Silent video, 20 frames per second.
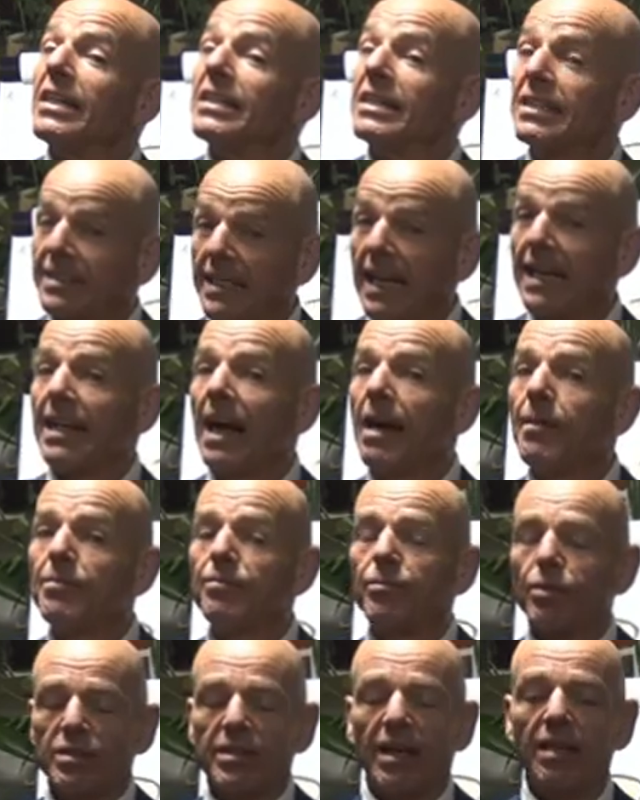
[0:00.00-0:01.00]
stand
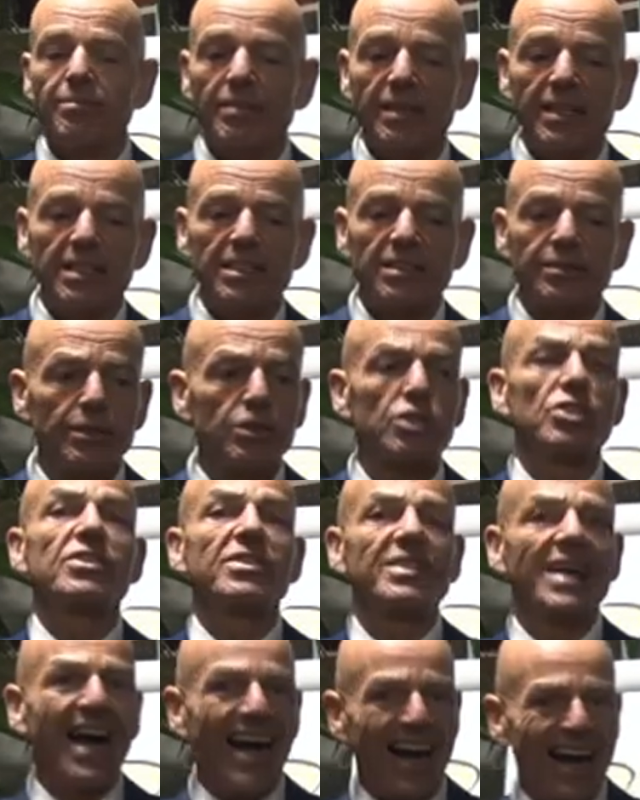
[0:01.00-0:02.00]
up for 10 minutes, which
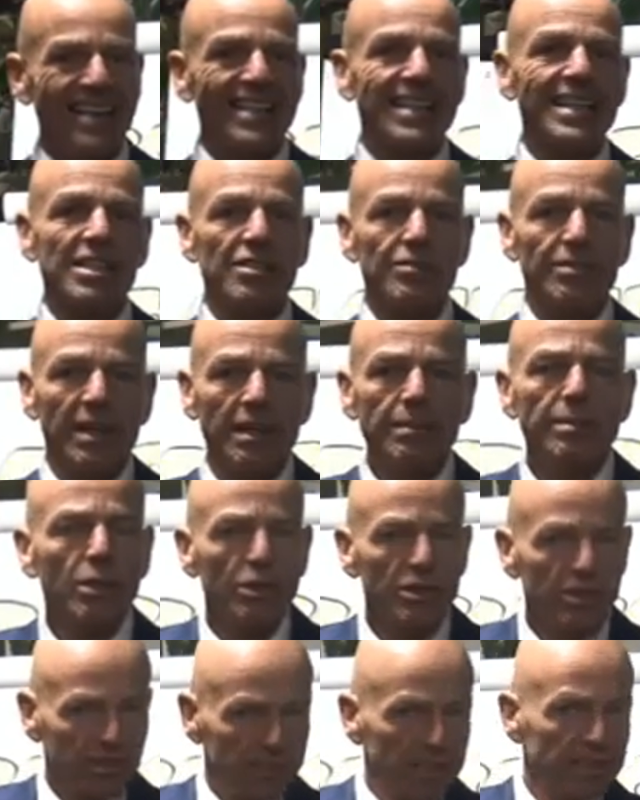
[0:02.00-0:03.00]
is harder as well,
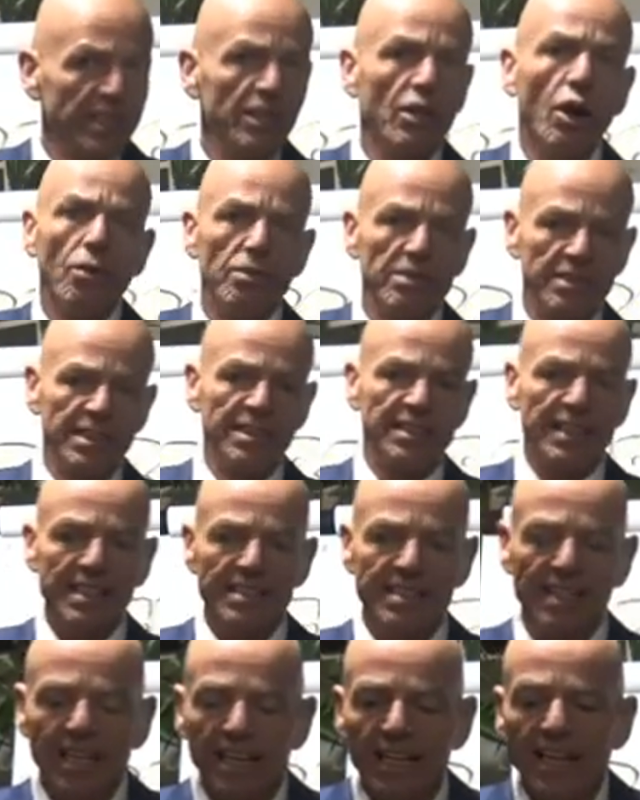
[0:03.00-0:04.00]
because sitting always is
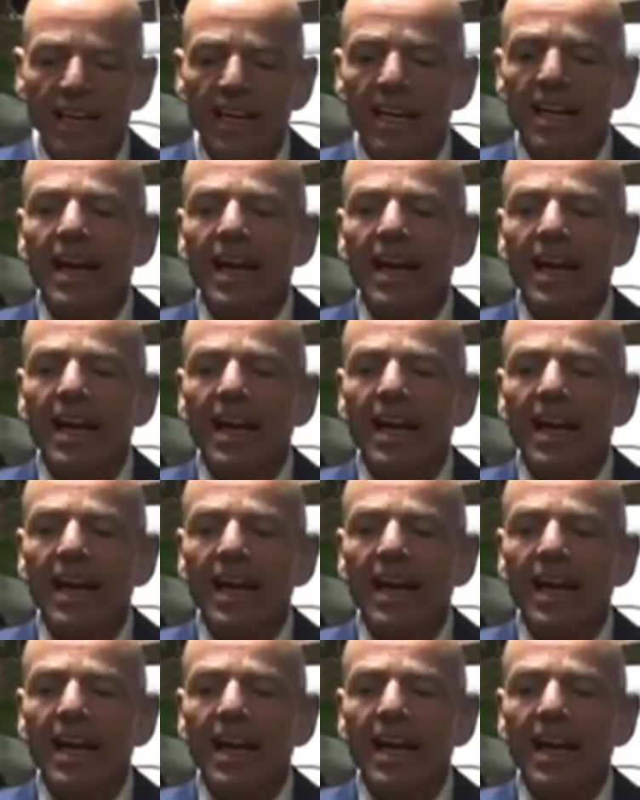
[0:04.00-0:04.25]
easier.